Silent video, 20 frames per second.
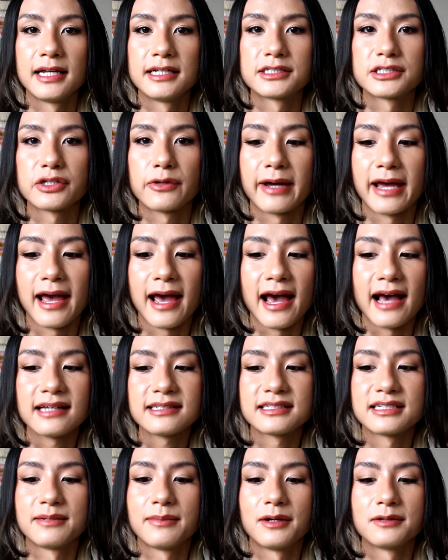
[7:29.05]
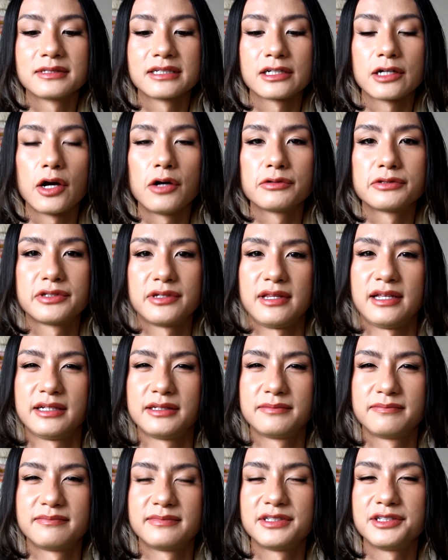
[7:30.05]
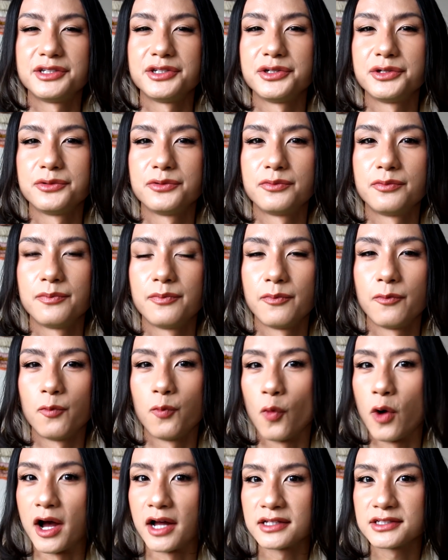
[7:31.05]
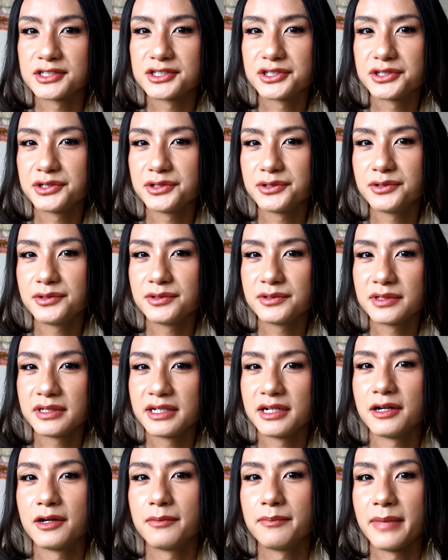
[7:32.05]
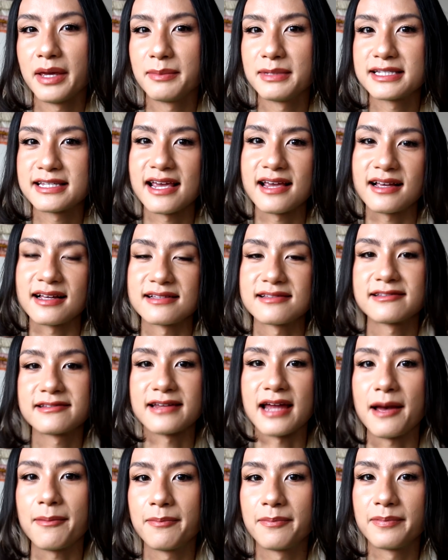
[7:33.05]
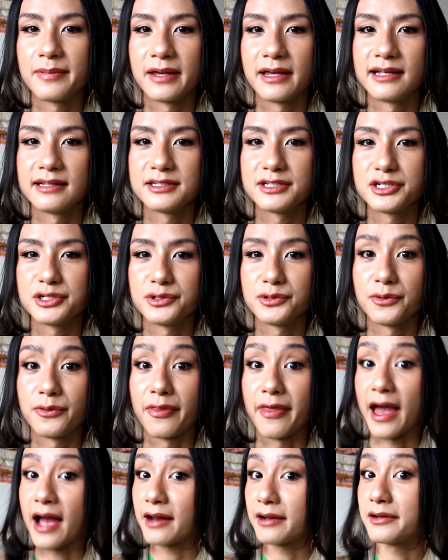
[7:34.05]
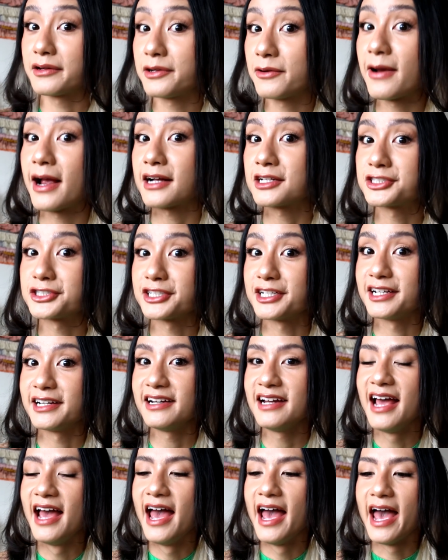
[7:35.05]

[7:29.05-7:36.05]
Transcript: And so I asked him, I was like, oh, so like, do you want to, you know, maybe take a step into that direction?